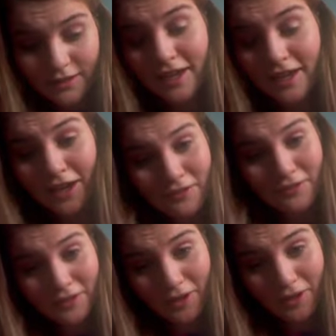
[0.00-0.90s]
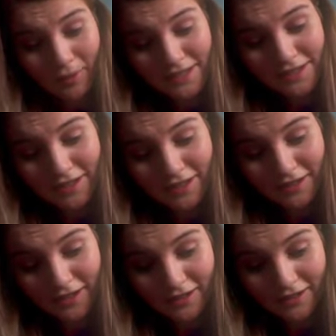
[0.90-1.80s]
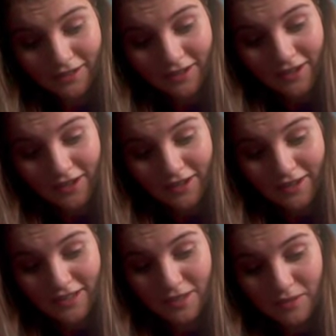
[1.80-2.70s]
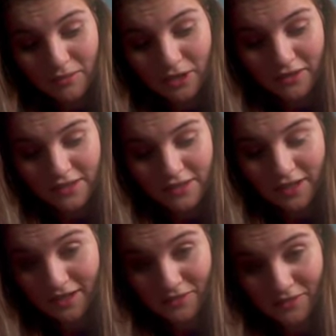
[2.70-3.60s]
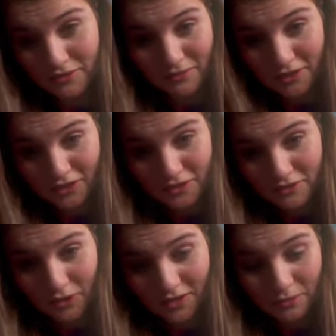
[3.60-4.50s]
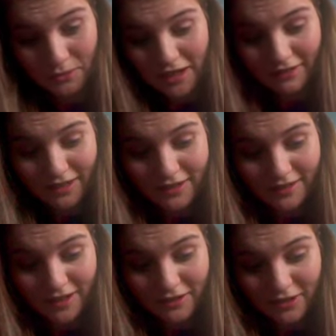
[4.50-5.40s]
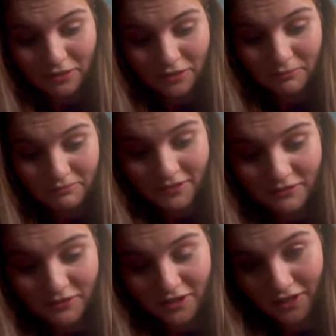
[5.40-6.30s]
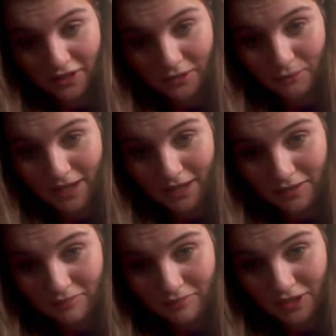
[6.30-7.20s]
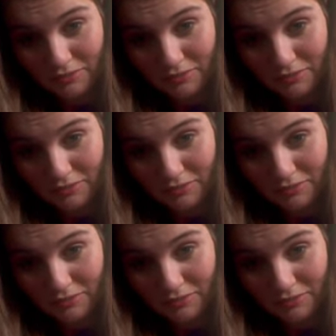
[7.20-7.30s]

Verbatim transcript: Yeah, I feel a lot better. Like there's some clothes that I never, I just avoided wearing, and now I can, I feel like I can wear pretty